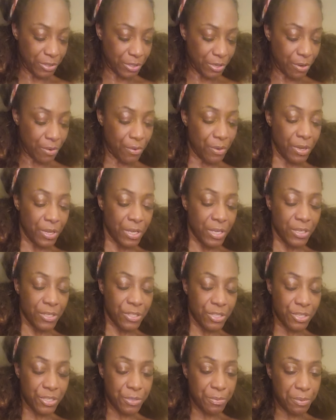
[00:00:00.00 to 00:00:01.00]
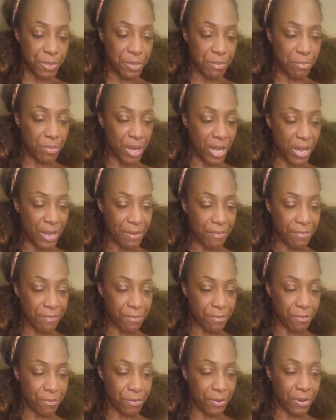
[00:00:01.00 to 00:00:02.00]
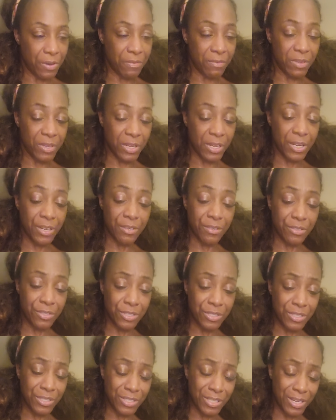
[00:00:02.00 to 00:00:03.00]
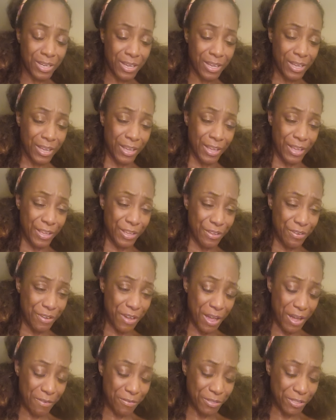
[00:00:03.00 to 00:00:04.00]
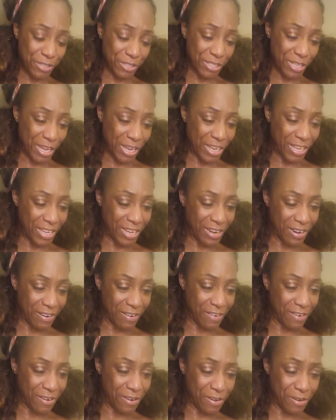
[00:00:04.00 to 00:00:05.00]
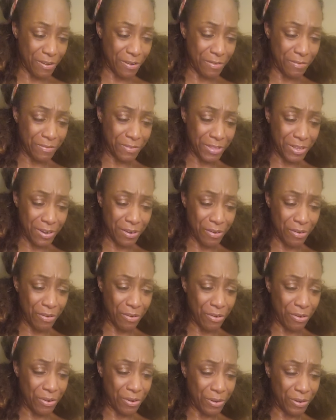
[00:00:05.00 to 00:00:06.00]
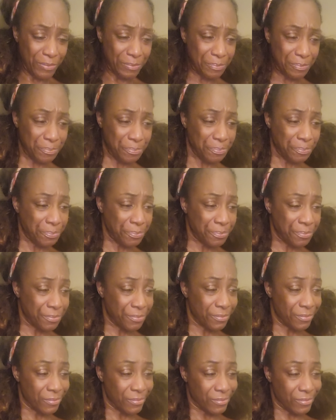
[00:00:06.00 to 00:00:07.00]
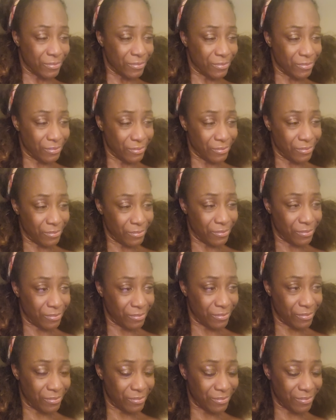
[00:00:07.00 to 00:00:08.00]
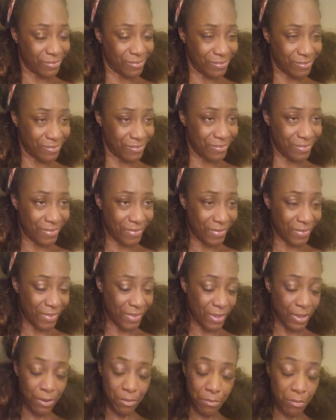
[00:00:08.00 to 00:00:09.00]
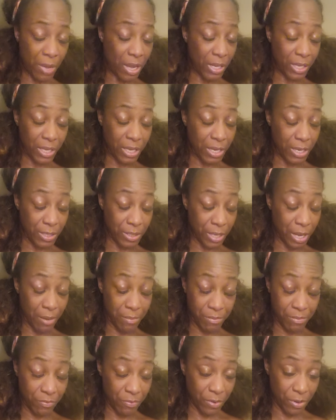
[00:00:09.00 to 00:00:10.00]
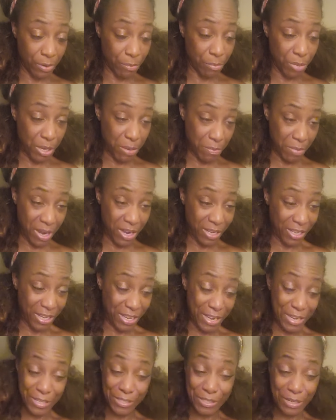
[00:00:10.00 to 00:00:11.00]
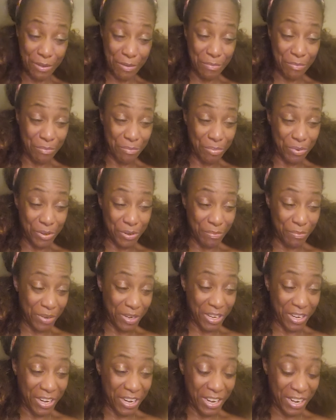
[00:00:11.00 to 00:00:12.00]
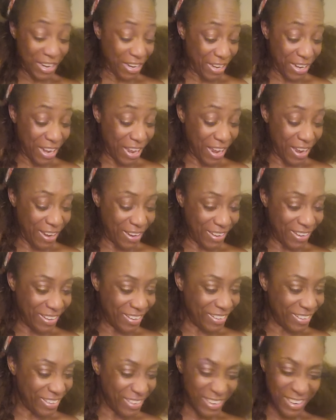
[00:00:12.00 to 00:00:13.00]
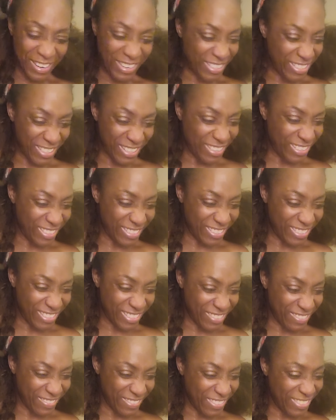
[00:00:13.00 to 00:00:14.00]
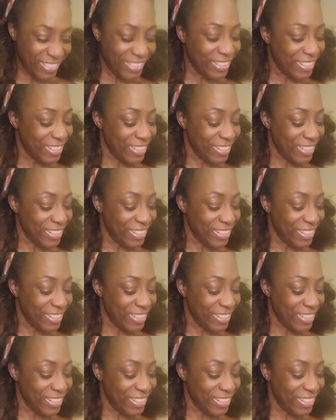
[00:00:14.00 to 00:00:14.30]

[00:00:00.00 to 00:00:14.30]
So just be mindful of the energies that you have to take care of. They're all, my kids, I'd be wanting to beat my kids up and put them in the headlock. They're so horrible.